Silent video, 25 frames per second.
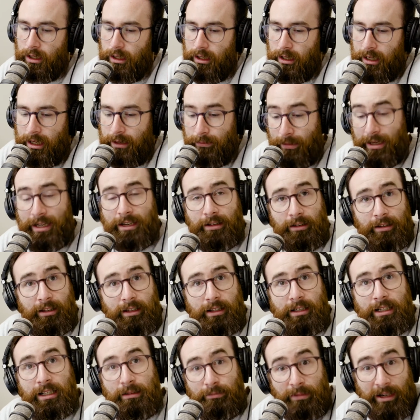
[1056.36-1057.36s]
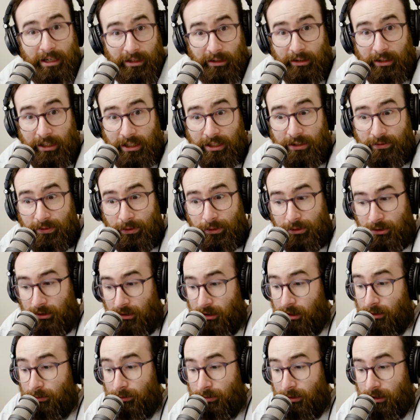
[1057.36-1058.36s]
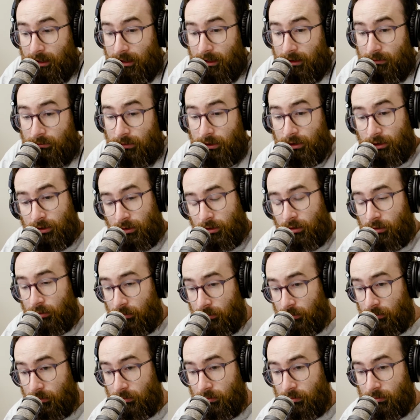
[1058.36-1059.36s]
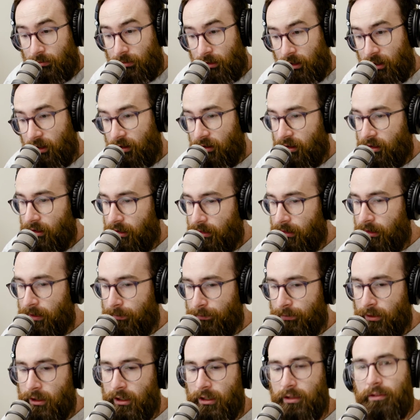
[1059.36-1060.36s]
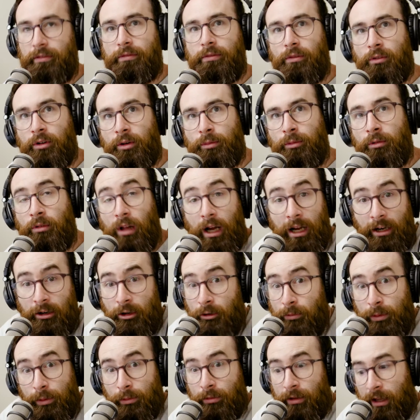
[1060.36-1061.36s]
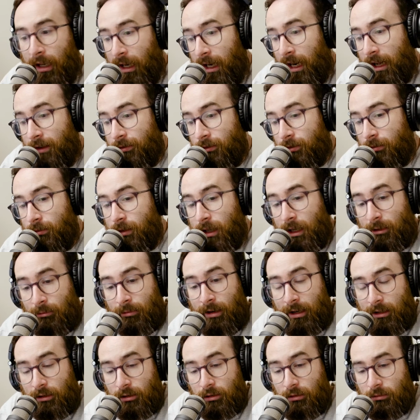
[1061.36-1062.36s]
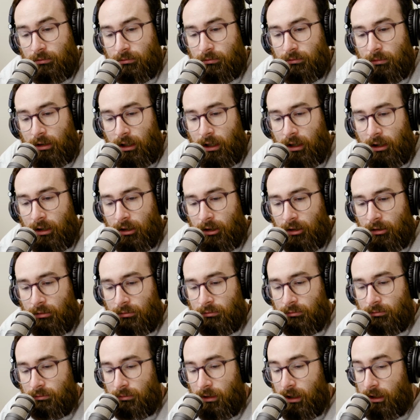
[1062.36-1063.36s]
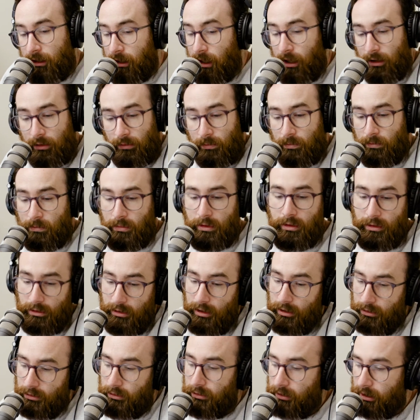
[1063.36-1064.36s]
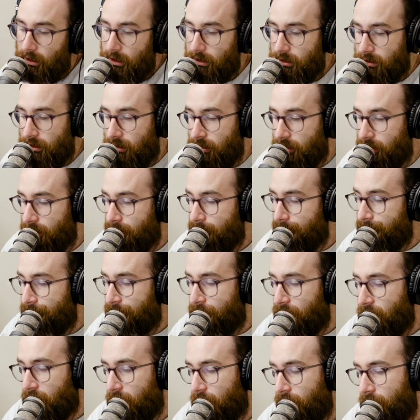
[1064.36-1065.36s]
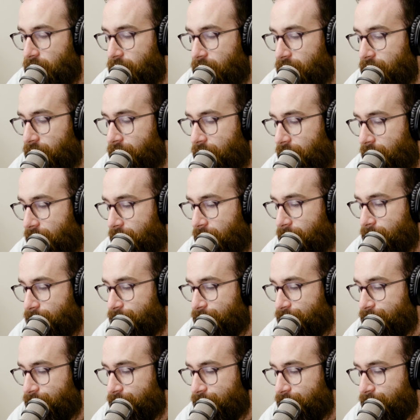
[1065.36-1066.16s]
he made a lens filter company, which is cool. You know, they're pretty affordable. I know people that have them and they rate them. And yeah, they're good lenses. So